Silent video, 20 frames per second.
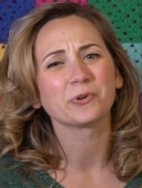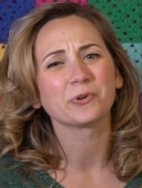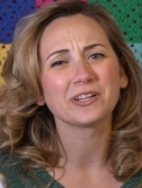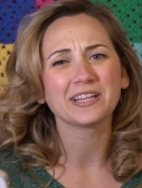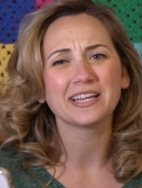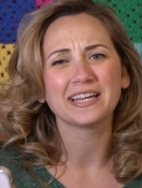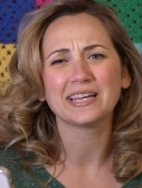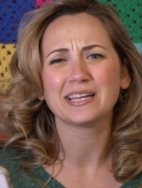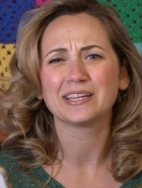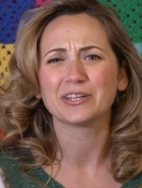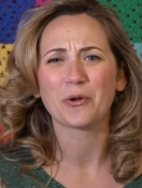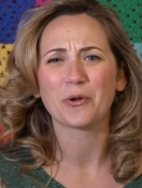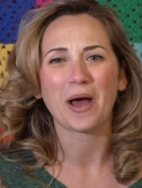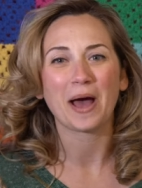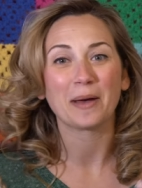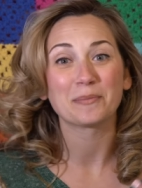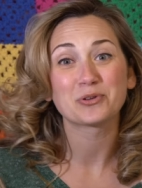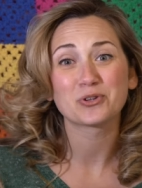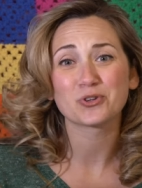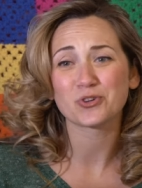Really you know
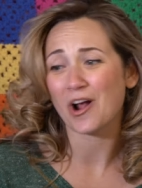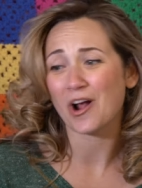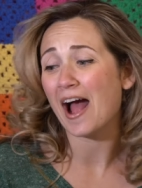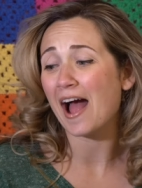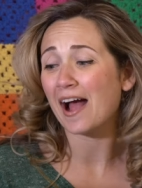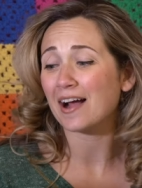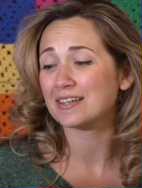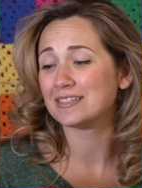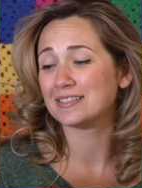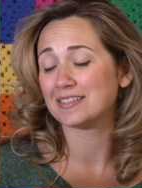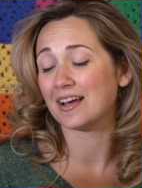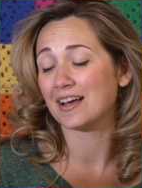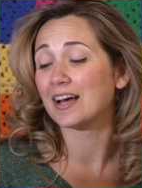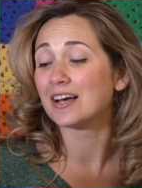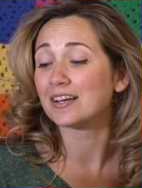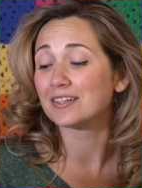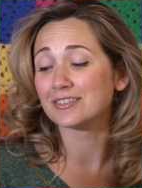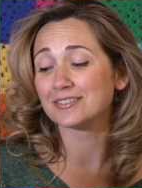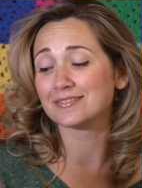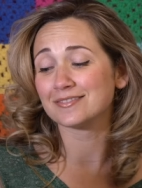abstract.
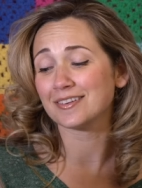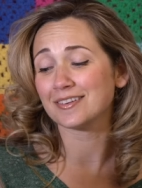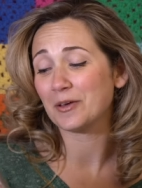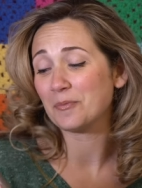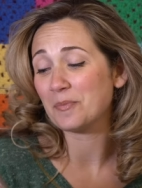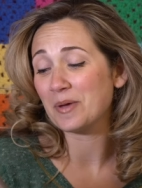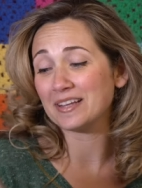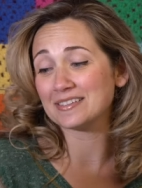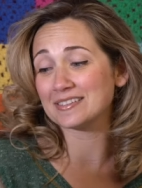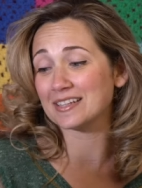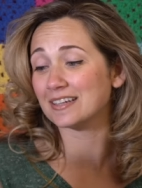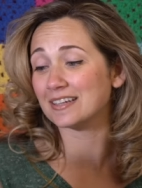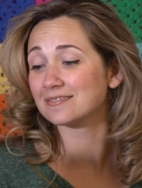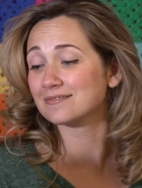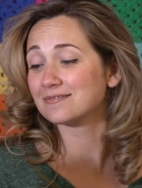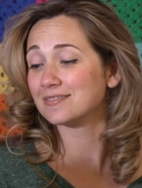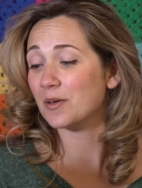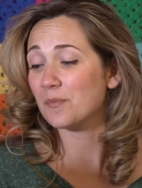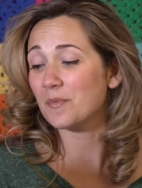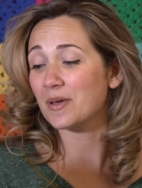Uh, amazing,
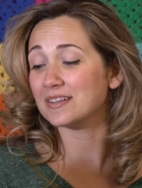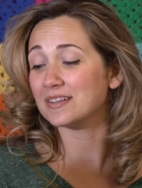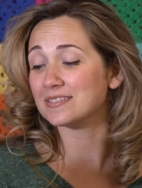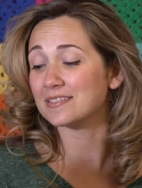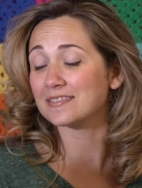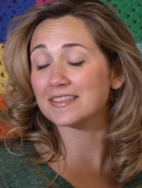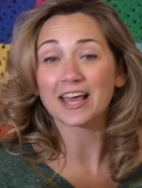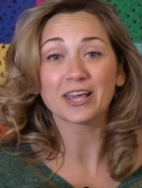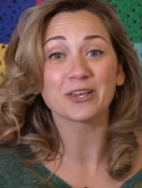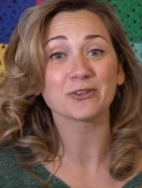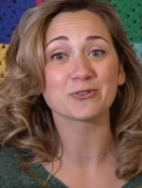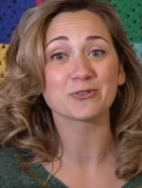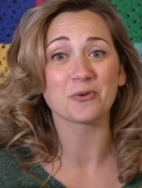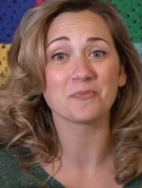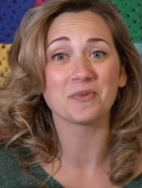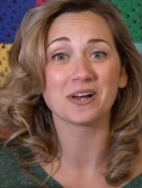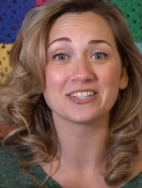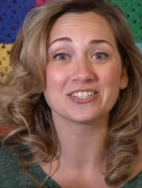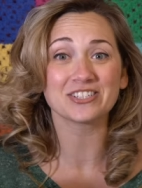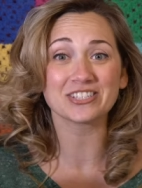amazing. Thank you so
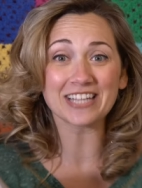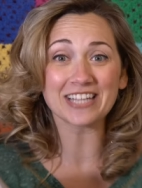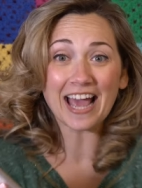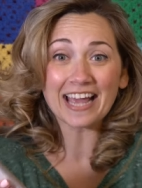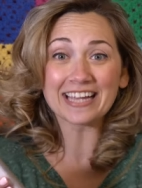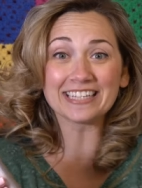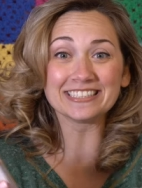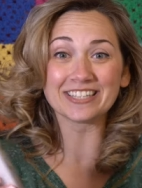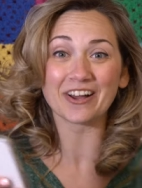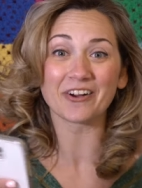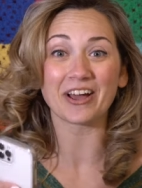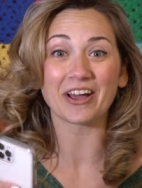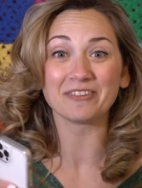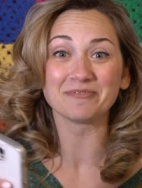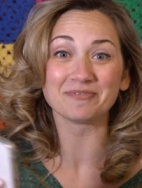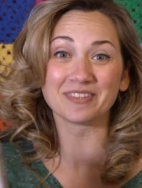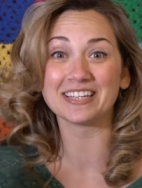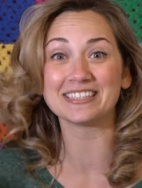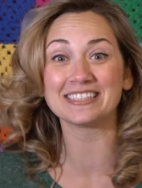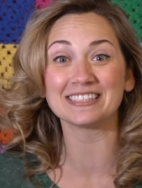much. Yay. Okay,
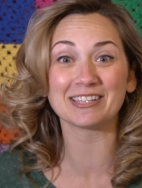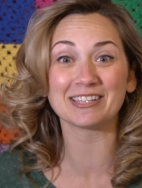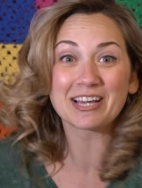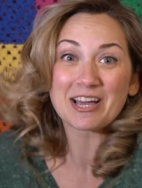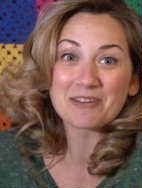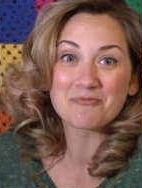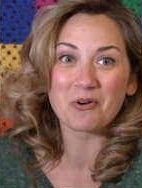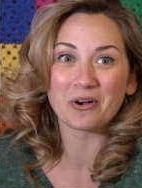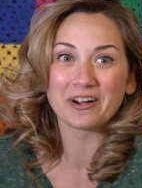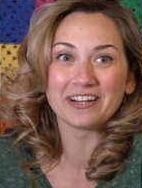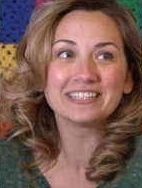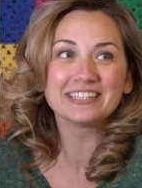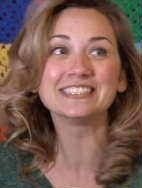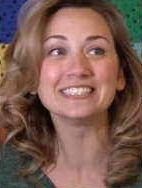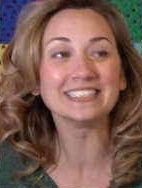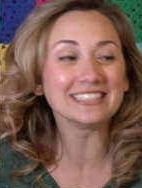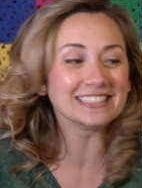let's look at more.